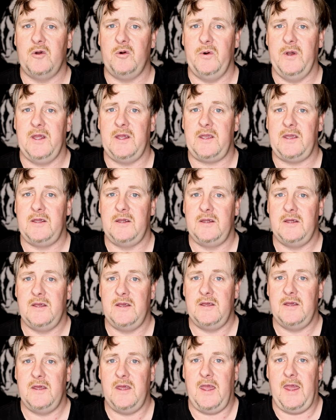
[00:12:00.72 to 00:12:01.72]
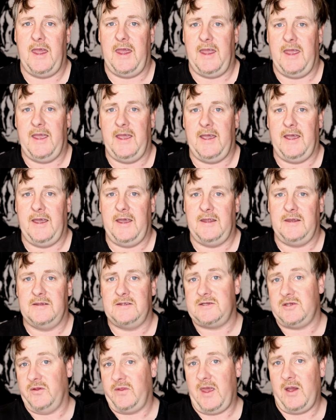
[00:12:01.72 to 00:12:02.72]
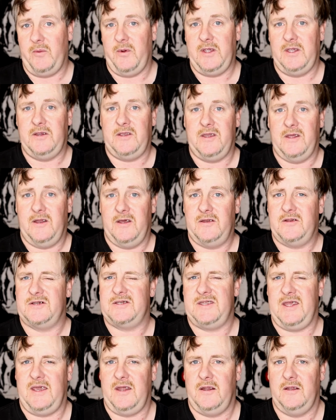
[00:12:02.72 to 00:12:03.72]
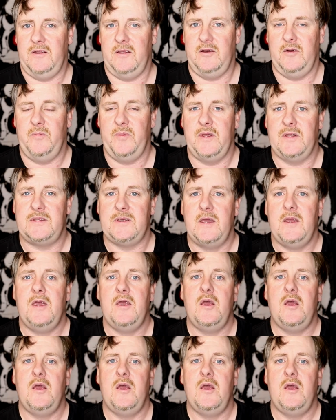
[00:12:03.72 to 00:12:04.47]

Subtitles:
quick, and so that way you can understand a little bit.